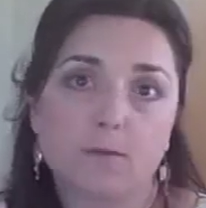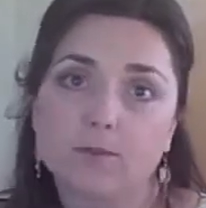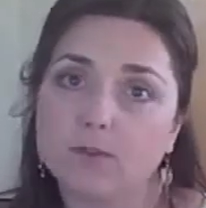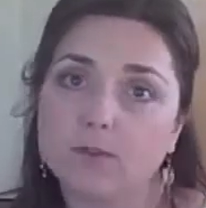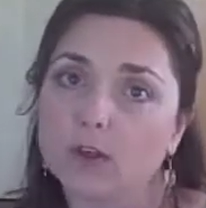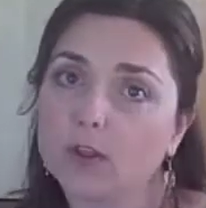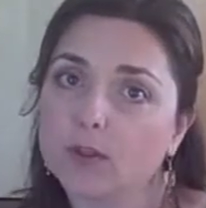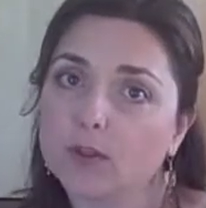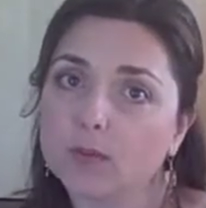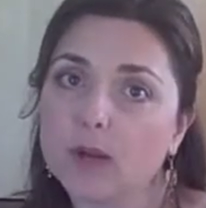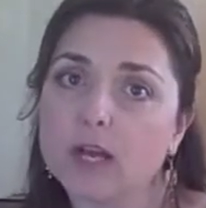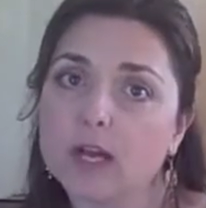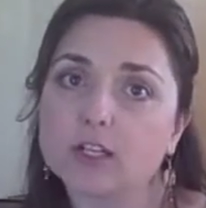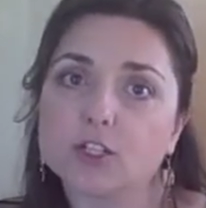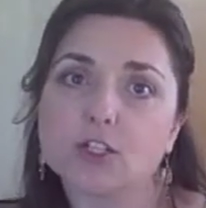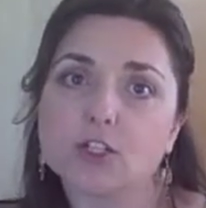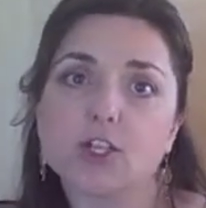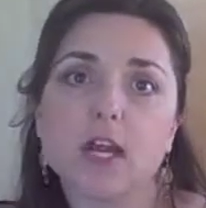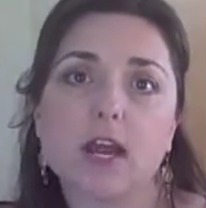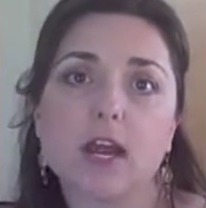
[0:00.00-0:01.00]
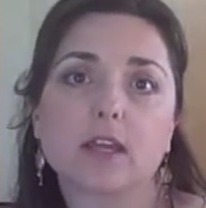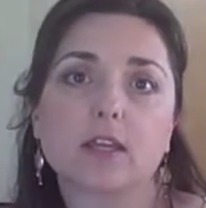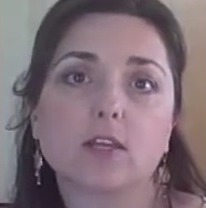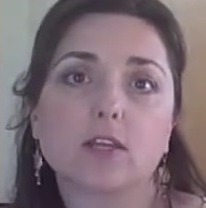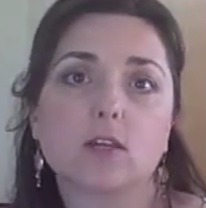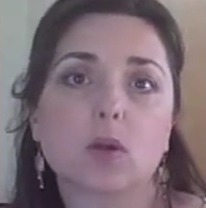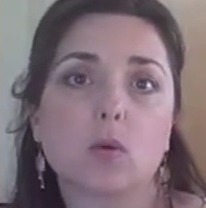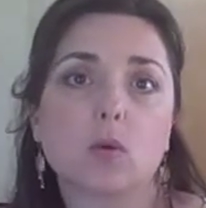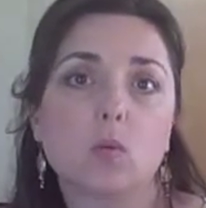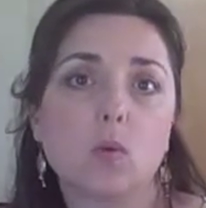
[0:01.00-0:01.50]
full throttle check.
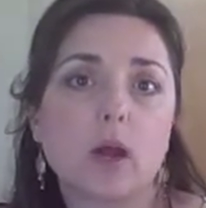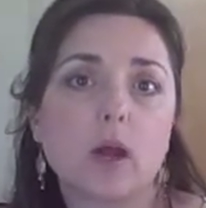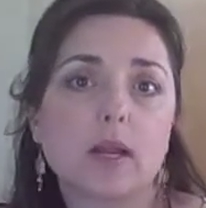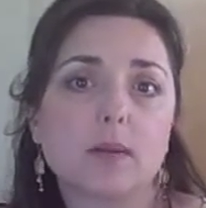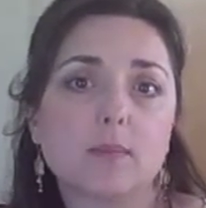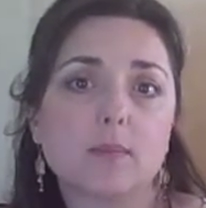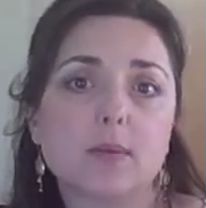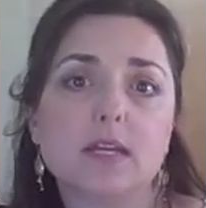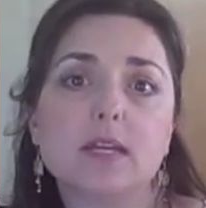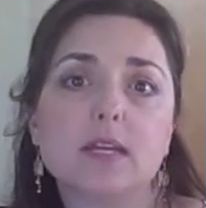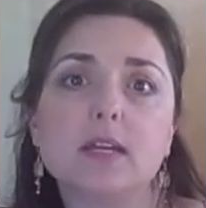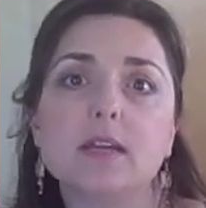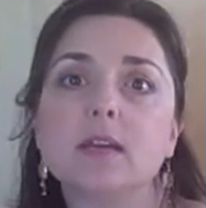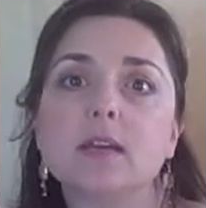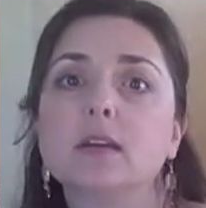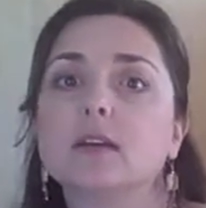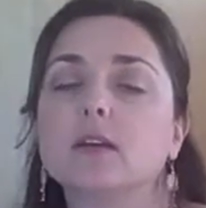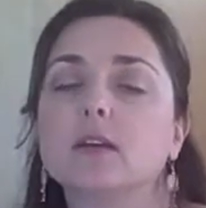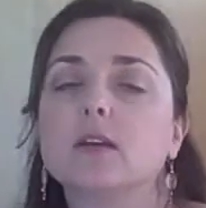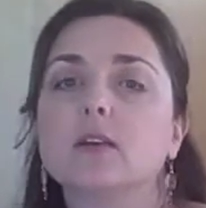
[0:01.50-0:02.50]
You don't want to be